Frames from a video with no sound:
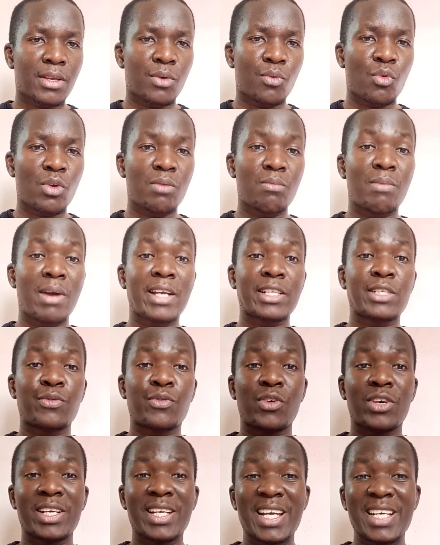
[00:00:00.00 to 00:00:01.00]
we might
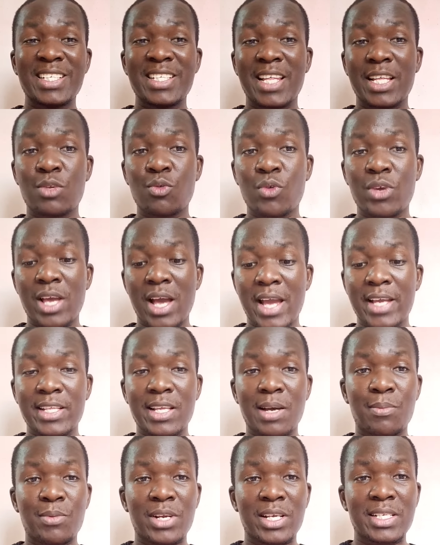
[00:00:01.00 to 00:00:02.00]
forget that we are
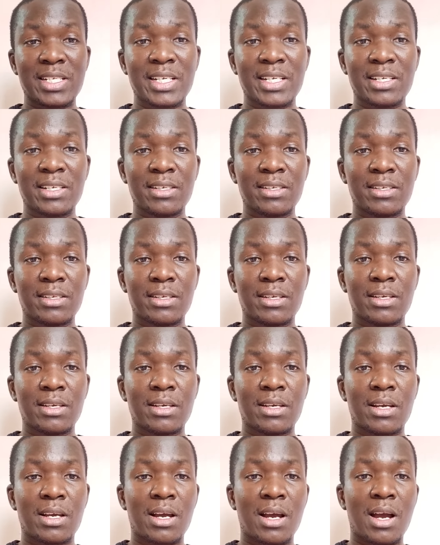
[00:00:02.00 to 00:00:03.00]
interpreting
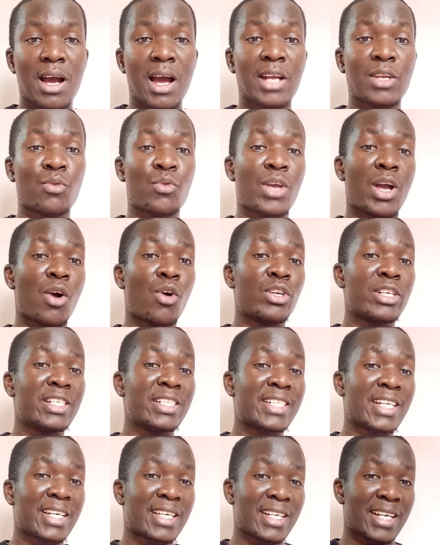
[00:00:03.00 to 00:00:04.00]
and we are only
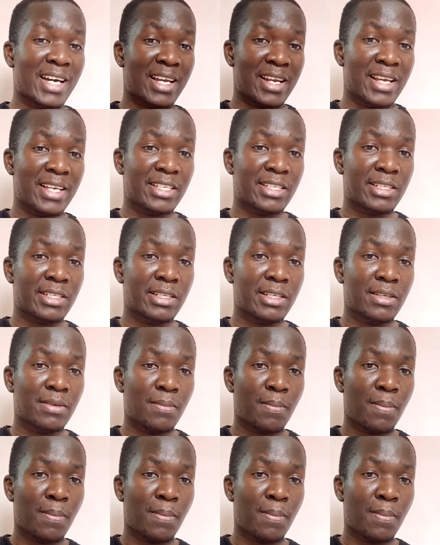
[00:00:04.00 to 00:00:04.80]
taking a rest,